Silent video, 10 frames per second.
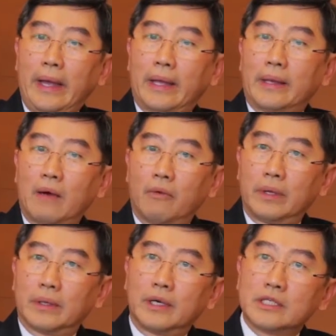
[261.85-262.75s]
And that will
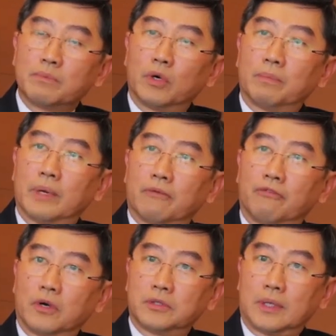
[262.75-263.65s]
increase more blood
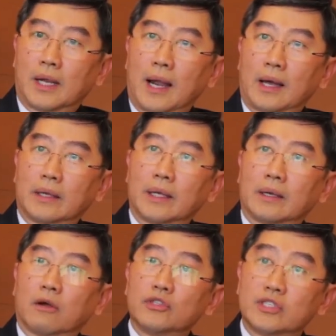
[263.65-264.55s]
flow to the lung,
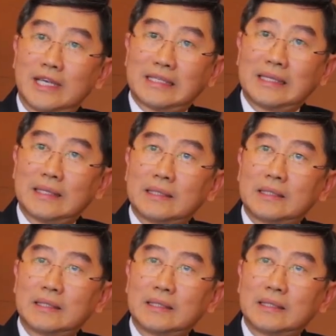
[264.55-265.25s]
get congested.